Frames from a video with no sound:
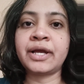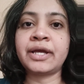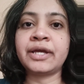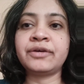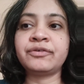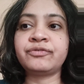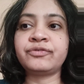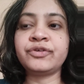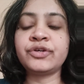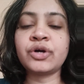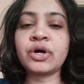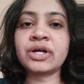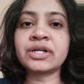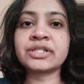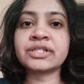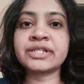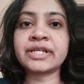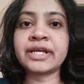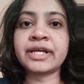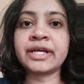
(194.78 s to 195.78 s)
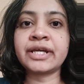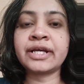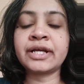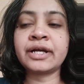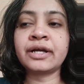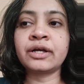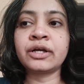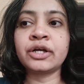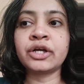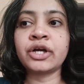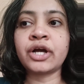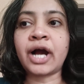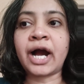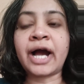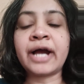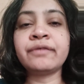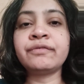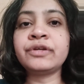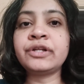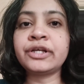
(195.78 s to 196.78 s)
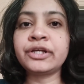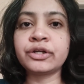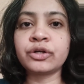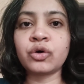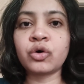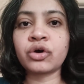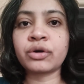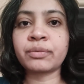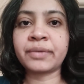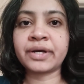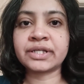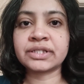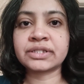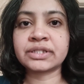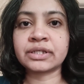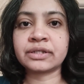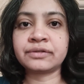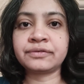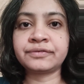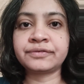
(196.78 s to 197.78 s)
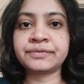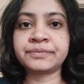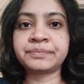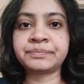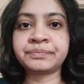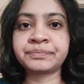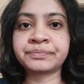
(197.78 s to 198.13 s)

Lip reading: If you are saying, I will ignore myself,